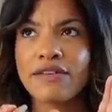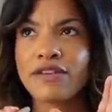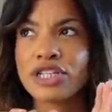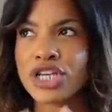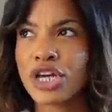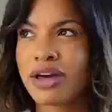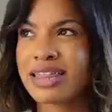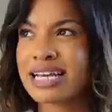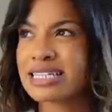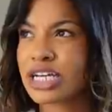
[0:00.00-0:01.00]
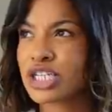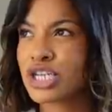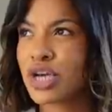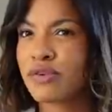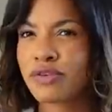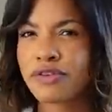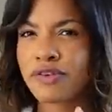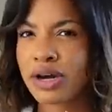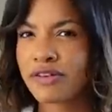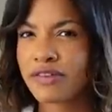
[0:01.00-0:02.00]
I think it's like 2 for a
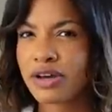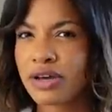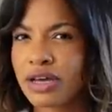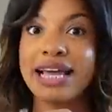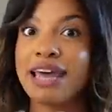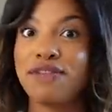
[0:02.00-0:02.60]
5er.